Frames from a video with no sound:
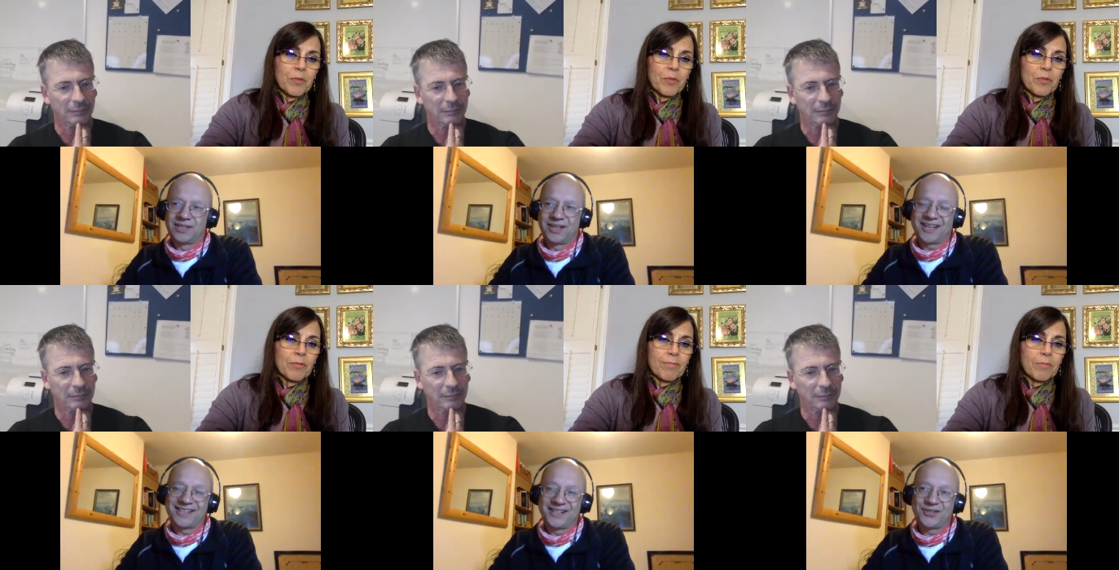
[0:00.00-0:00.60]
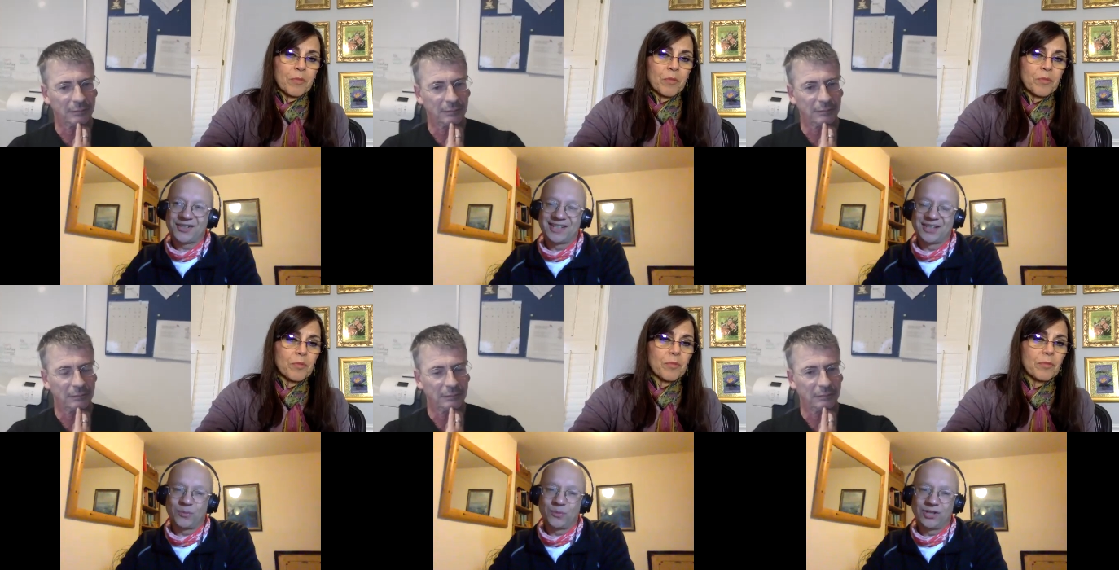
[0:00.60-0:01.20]
Speaker 1: It's interesting.
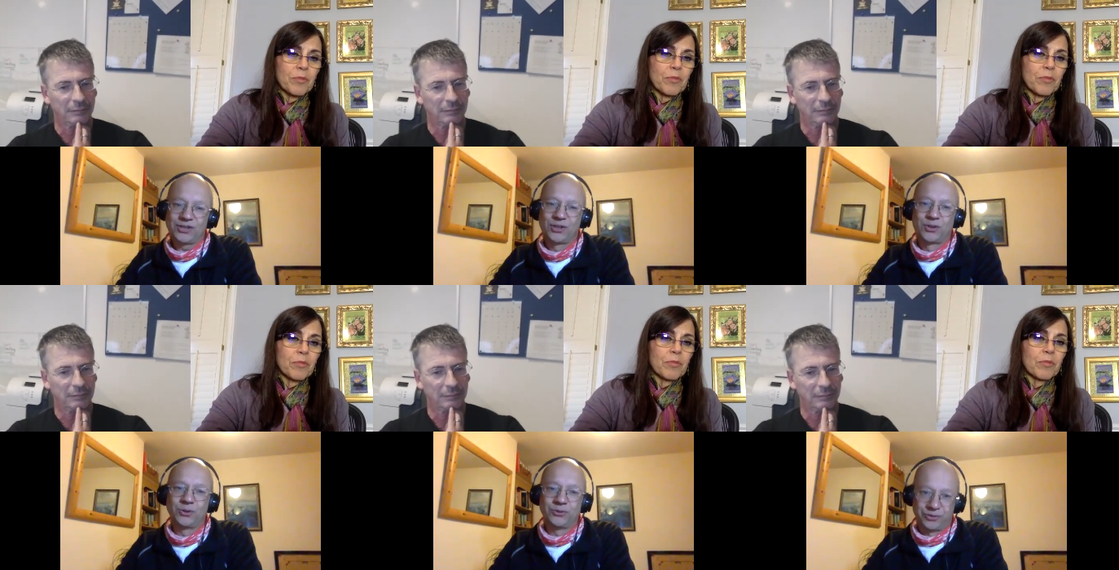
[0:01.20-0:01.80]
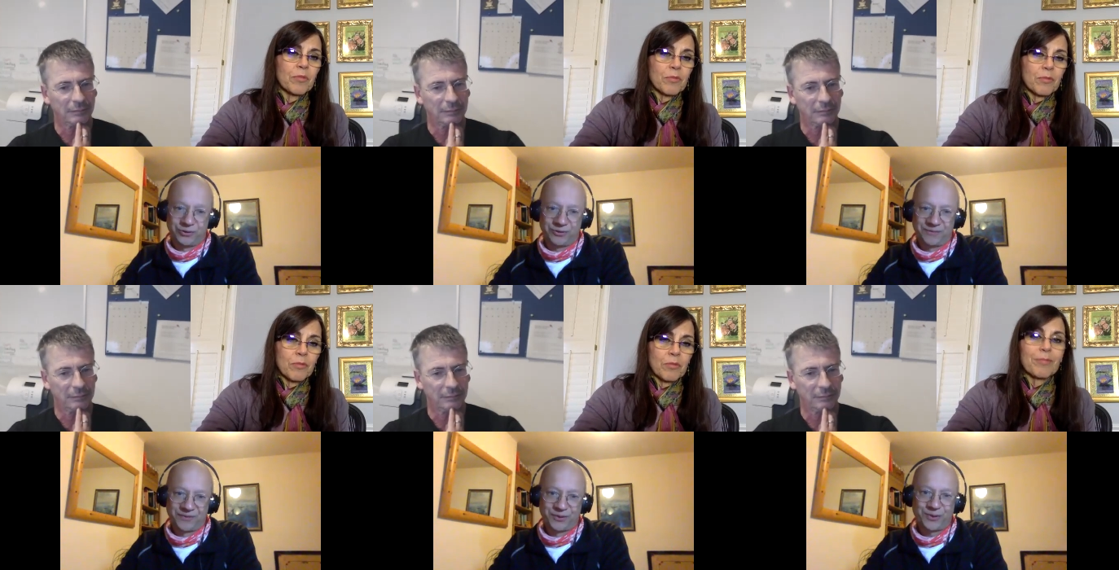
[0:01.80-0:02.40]
The word guru.
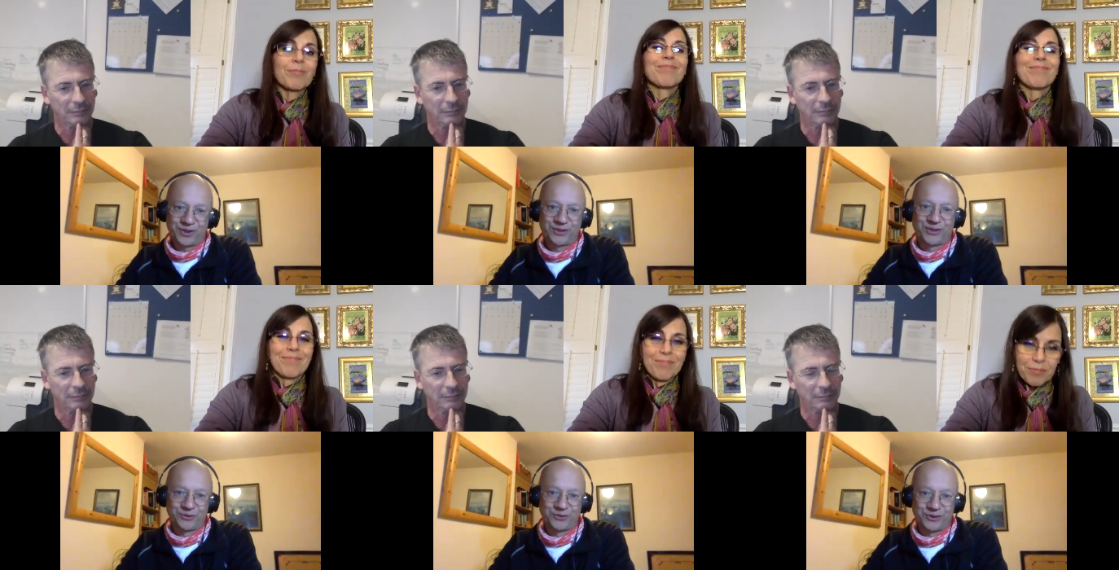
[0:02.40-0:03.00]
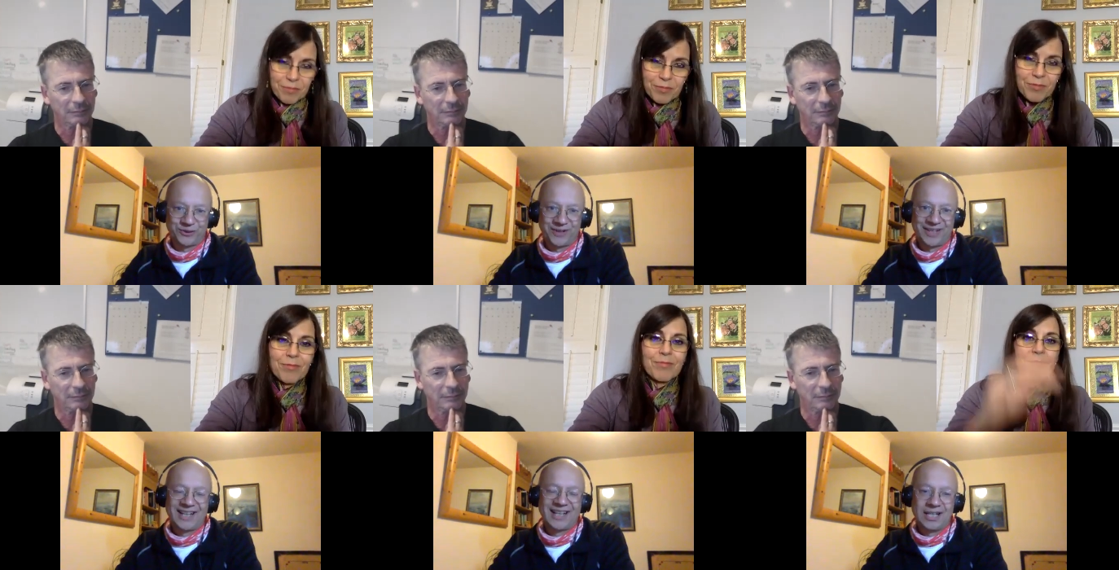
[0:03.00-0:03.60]
The word guru
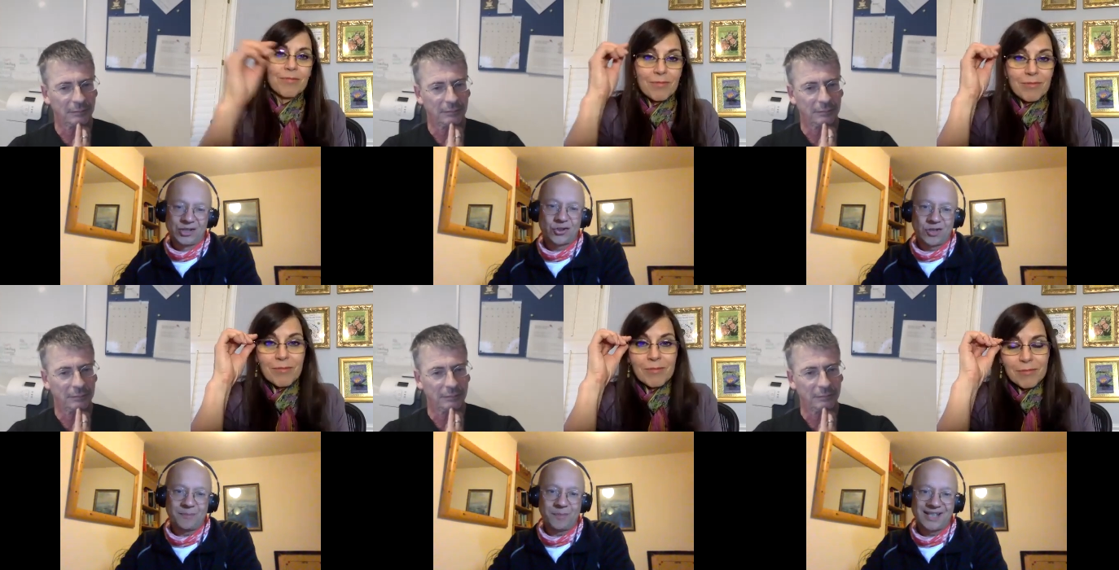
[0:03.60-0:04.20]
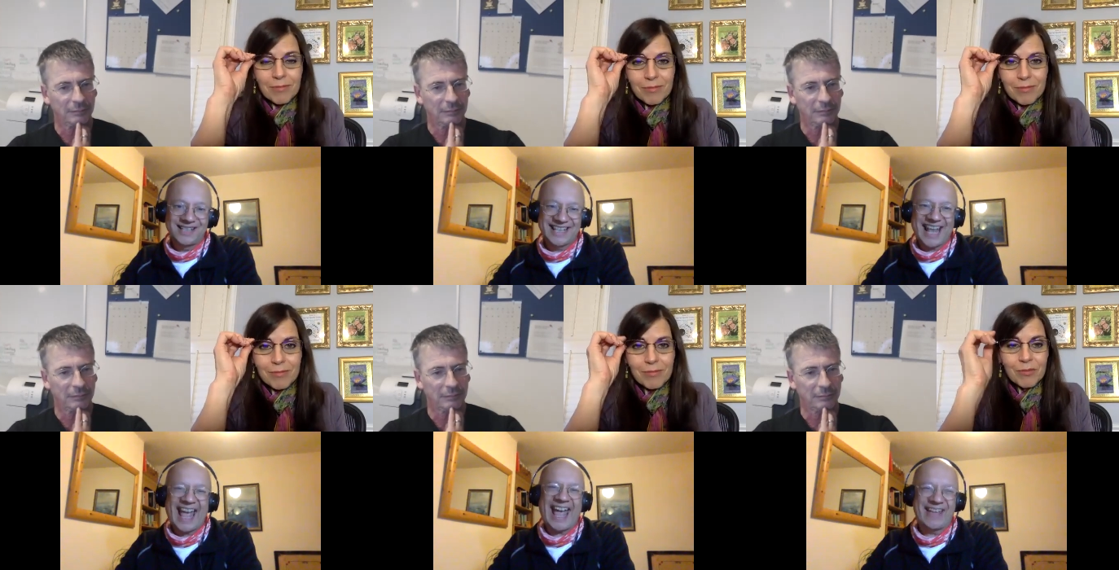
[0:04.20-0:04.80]
literally means
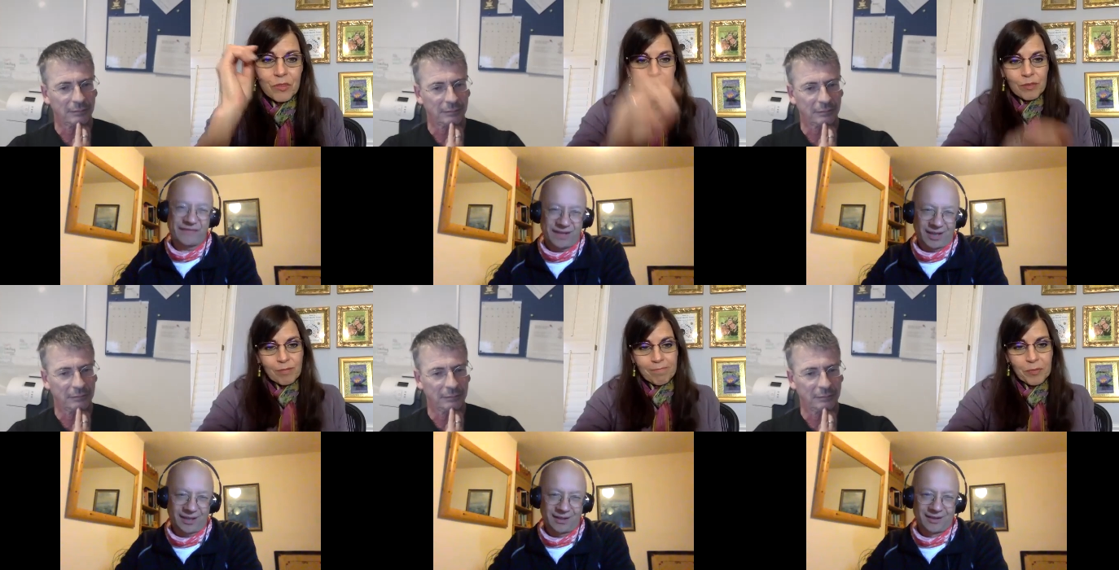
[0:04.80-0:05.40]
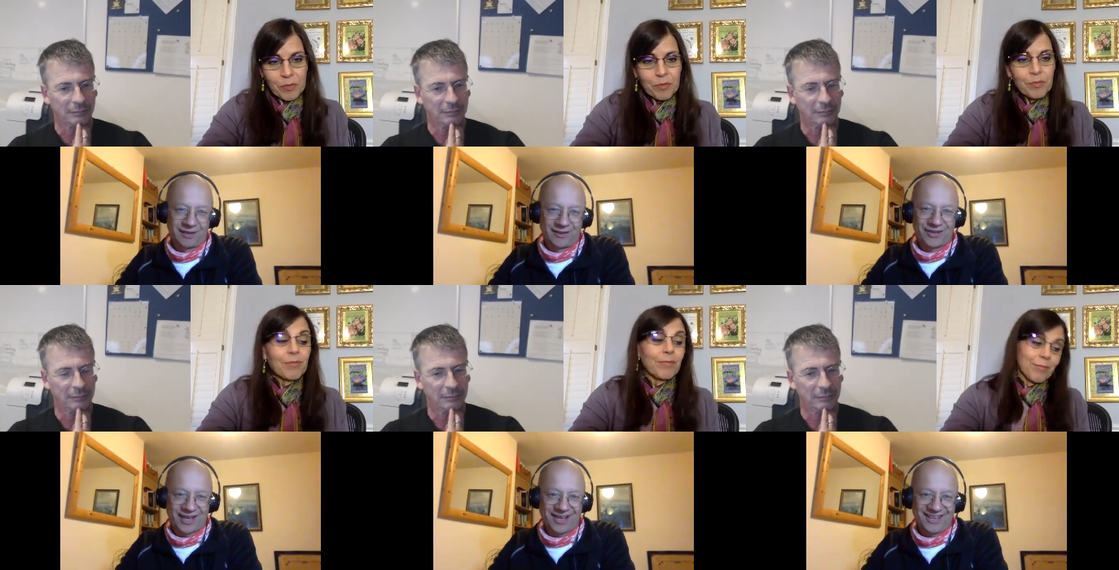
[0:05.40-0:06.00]
heavy.
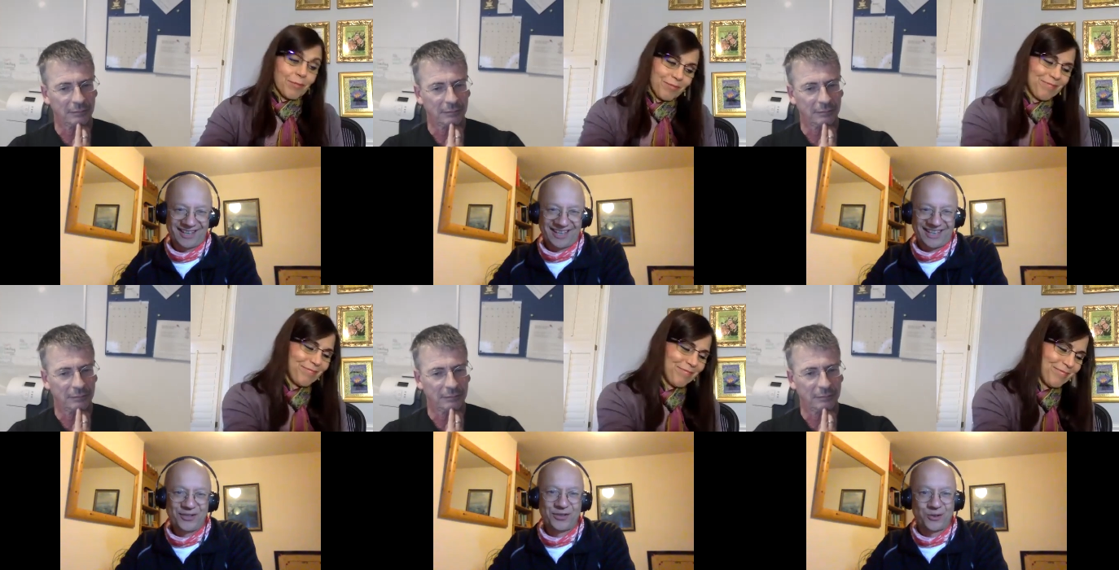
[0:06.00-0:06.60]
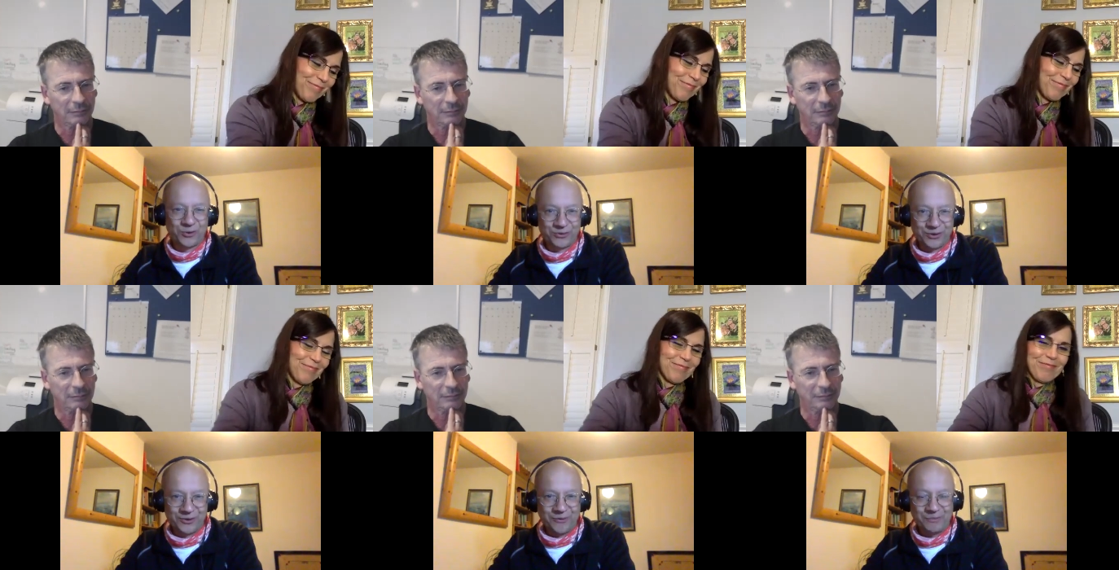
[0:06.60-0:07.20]
Okay,
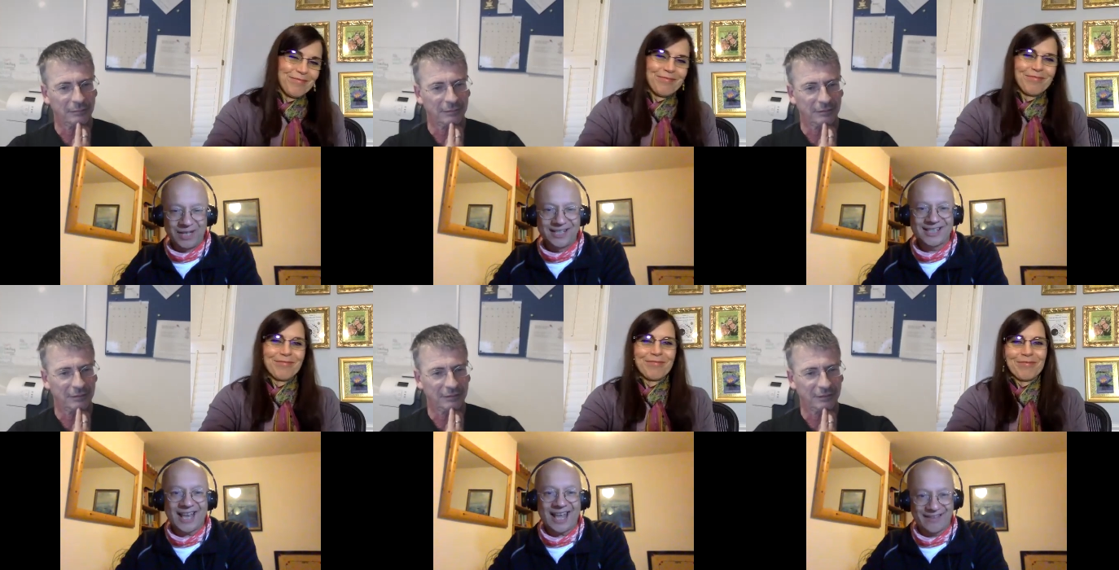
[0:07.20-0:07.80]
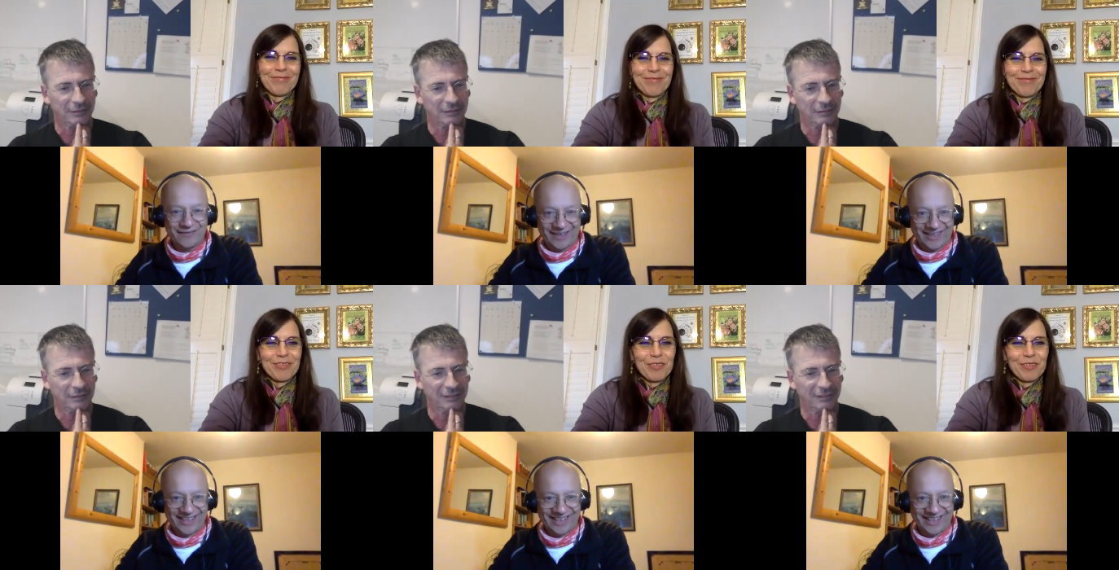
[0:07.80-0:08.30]
guru means heavy.